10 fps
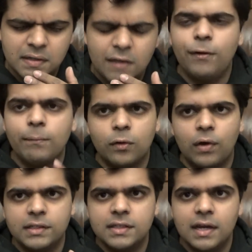If I'm
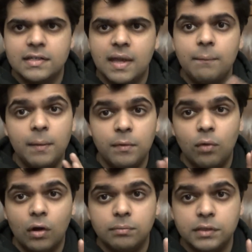correct, guys. I may be
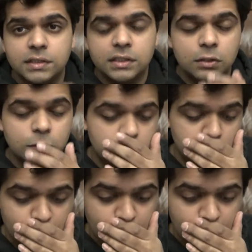wrong. Please excuse me.